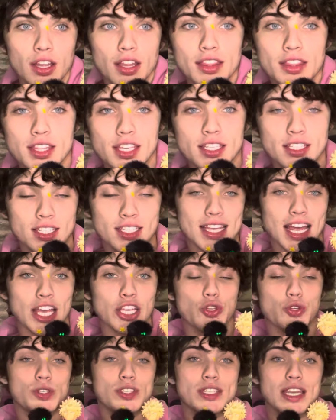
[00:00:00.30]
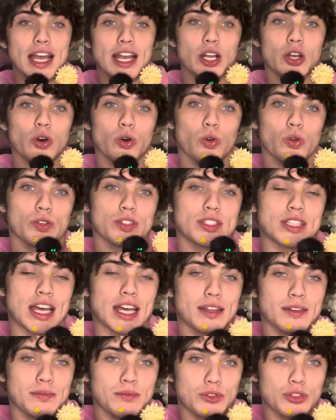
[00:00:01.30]
this is how you set goals
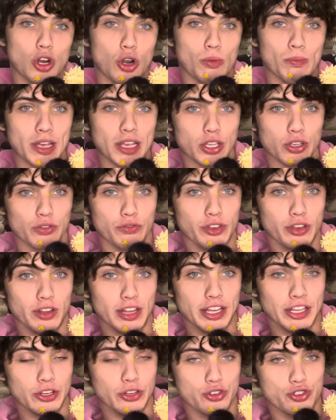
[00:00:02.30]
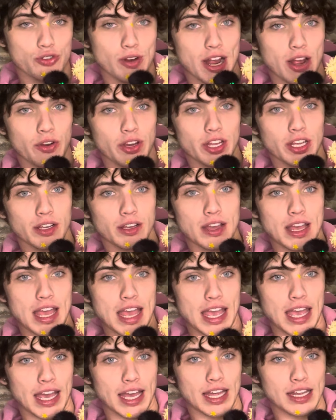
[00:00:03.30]
that don't make you feel like you're drowning
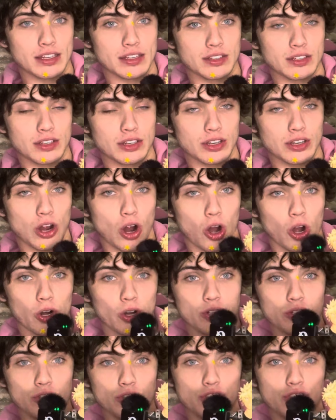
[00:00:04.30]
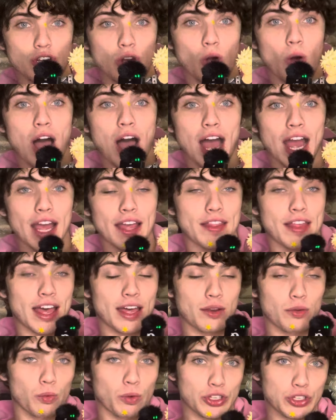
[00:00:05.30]
and aren't so high
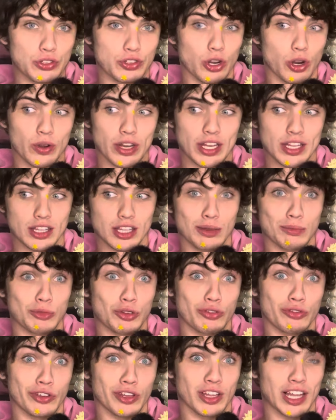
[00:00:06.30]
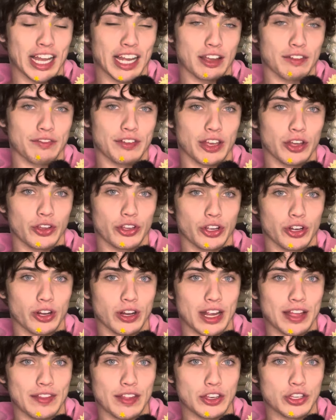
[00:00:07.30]
that when you don't hit them you feel like a failure
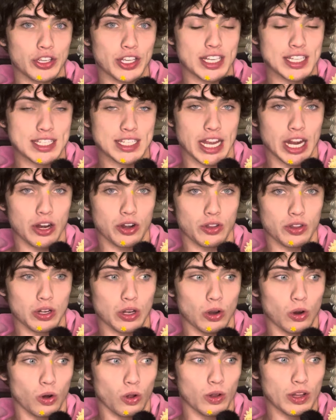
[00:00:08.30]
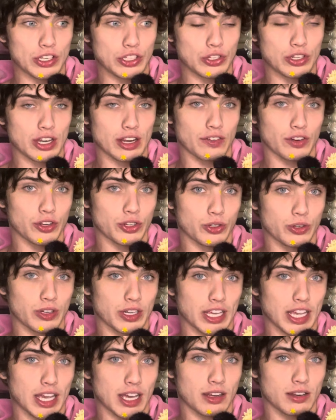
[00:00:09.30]
and then you get scared of the goal and you never do it
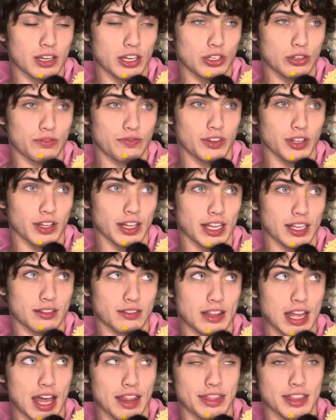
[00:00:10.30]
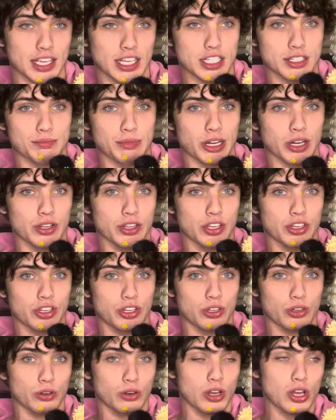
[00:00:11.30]
again and you feel like that thing is bigger than
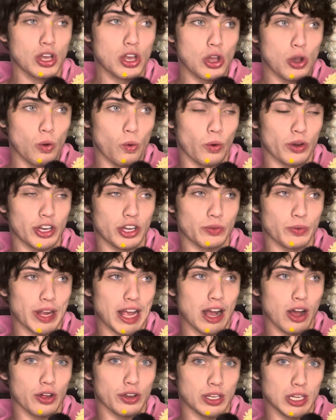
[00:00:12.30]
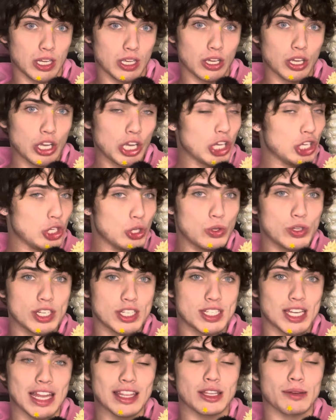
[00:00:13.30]
you when in reality you
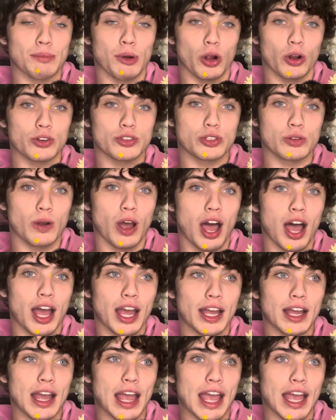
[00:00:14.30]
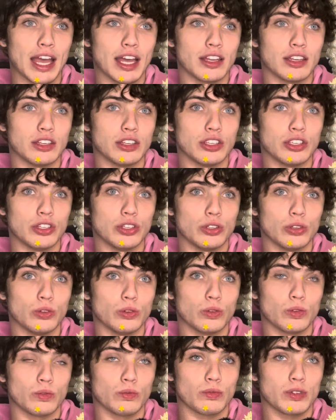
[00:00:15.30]
just set the bar too high and
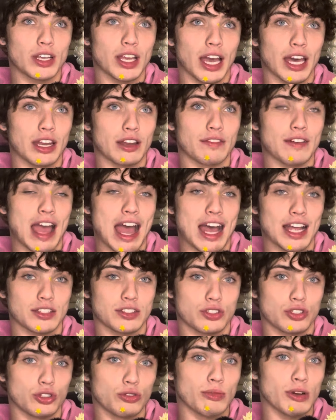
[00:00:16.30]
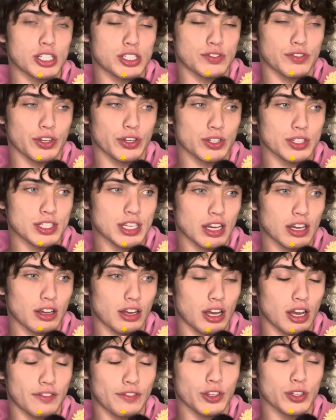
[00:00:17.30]
you kind of ask too much for yourself
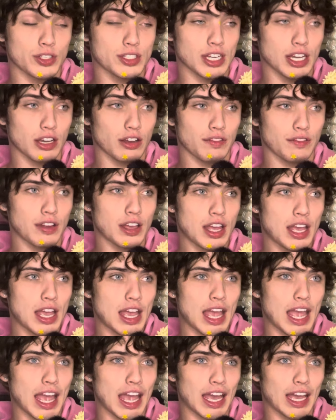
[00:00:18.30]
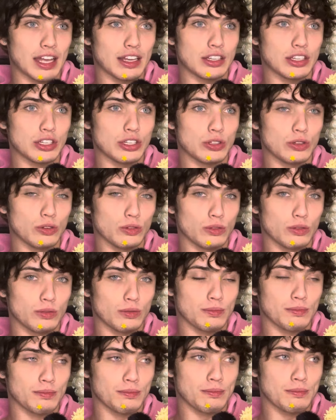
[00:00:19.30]
of yourself and you
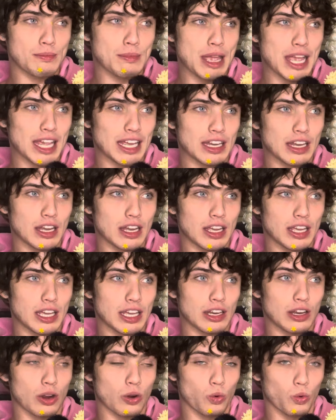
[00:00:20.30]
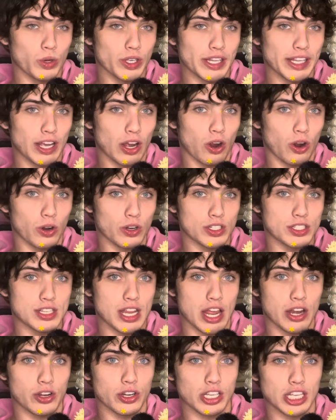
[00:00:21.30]
made it a really hard
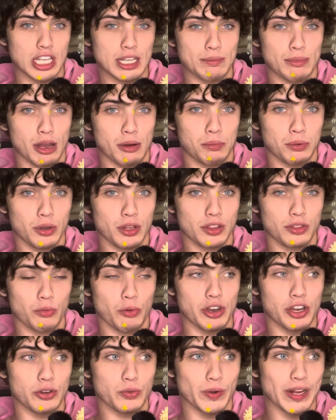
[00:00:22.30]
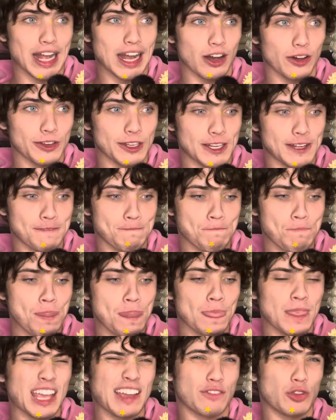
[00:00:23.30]
standard to keep up with when in reality
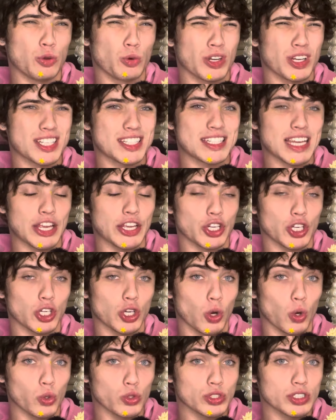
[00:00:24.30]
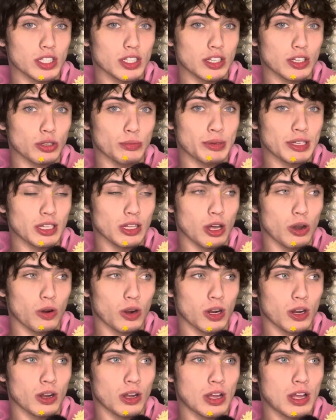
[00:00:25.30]
if you were to set your goals a little bit
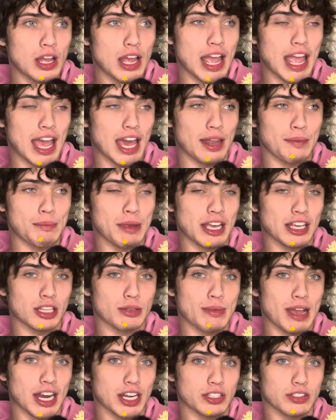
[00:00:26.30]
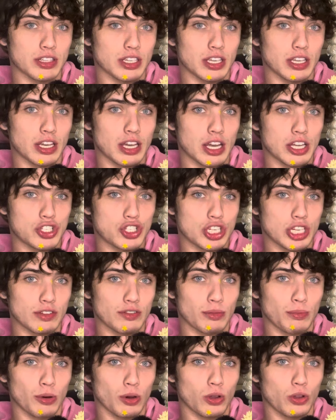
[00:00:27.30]
lower and make them actually
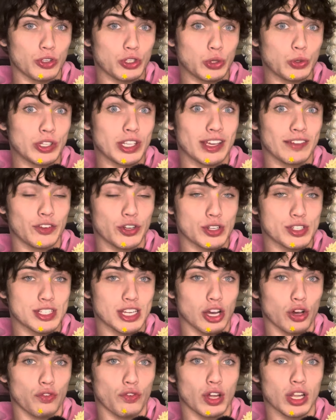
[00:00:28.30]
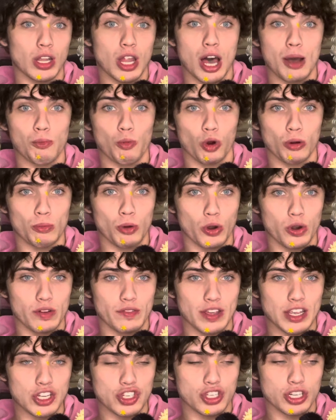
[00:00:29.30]
achievable you'd give yourself a lot more
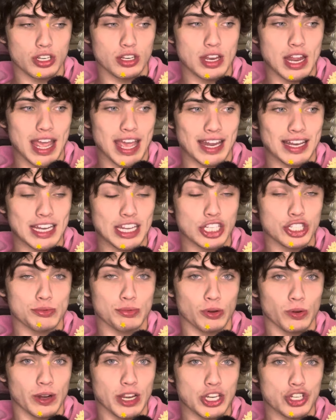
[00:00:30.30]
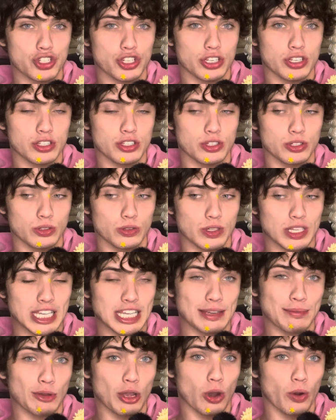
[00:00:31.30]
motivation and inspiration to
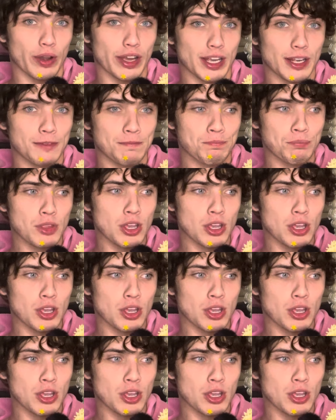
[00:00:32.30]
keep going